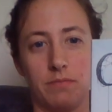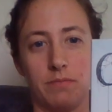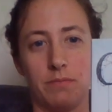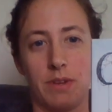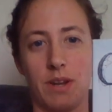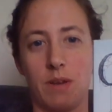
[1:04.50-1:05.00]

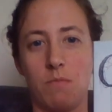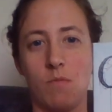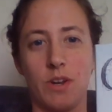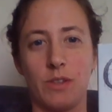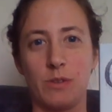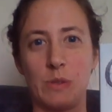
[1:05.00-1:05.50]
but I'm
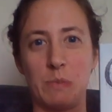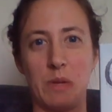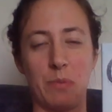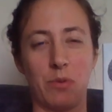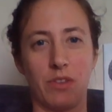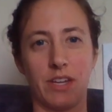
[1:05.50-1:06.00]
one of those
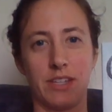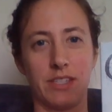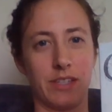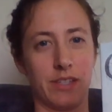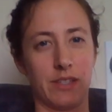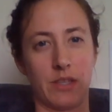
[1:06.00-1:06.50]
people that
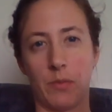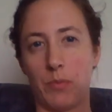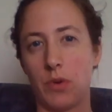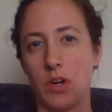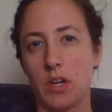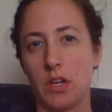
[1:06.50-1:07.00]
says the
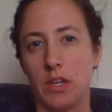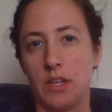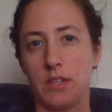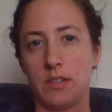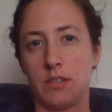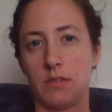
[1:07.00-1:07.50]
book
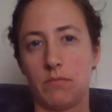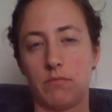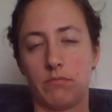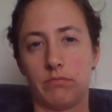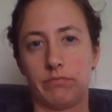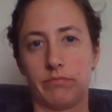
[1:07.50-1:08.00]
is,
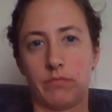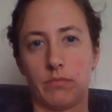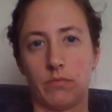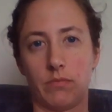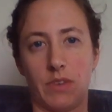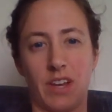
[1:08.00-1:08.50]

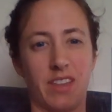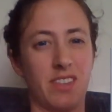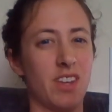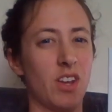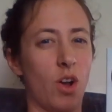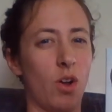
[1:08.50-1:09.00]
I
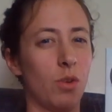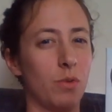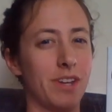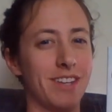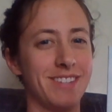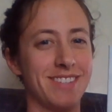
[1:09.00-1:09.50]
think,
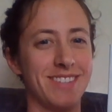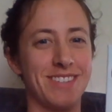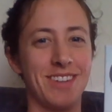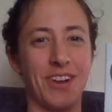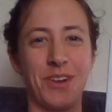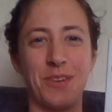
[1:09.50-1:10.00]
always
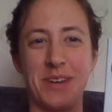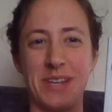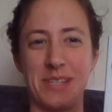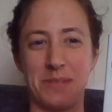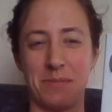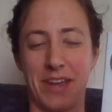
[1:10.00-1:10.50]

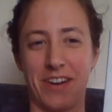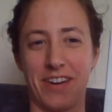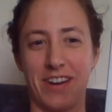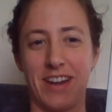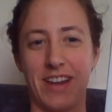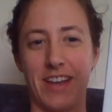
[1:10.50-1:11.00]
better.
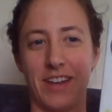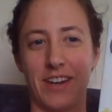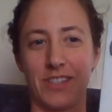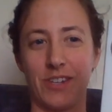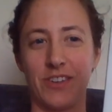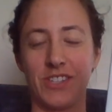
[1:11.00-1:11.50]

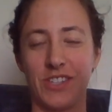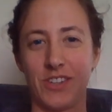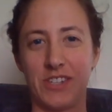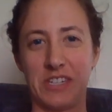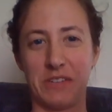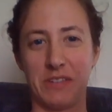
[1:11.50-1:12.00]
It's always
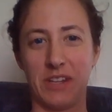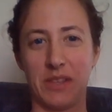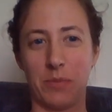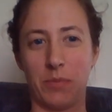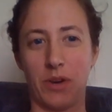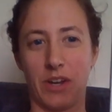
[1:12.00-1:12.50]
good to read the
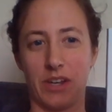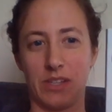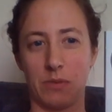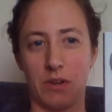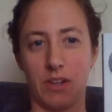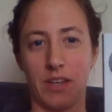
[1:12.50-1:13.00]
book as
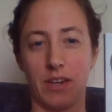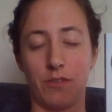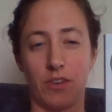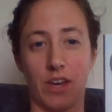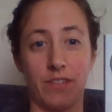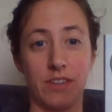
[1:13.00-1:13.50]
well. And if
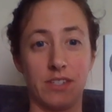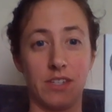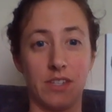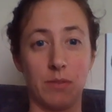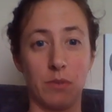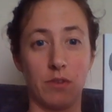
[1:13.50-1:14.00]
you haven't
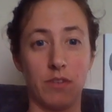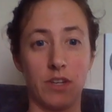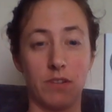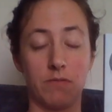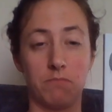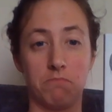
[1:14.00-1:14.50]
seen the movie,
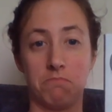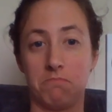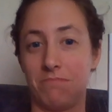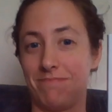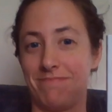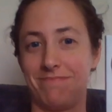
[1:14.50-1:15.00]

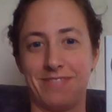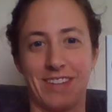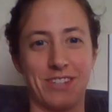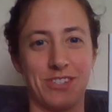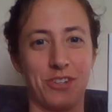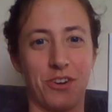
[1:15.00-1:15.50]

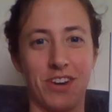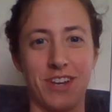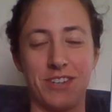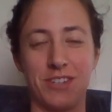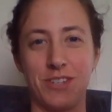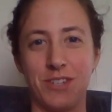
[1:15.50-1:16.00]
that's
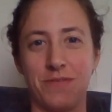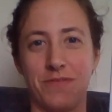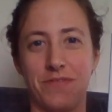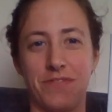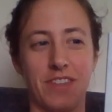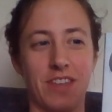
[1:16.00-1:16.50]
great too.
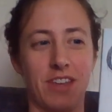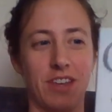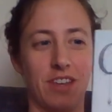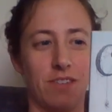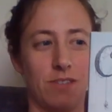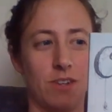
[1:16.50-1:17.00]

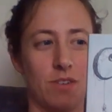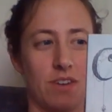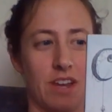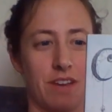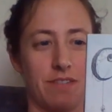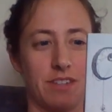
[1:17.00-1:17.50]
You don't
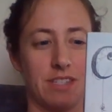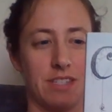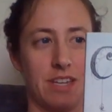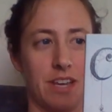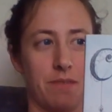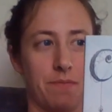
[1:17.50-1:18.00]
have to
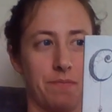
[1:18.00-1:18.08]
see it.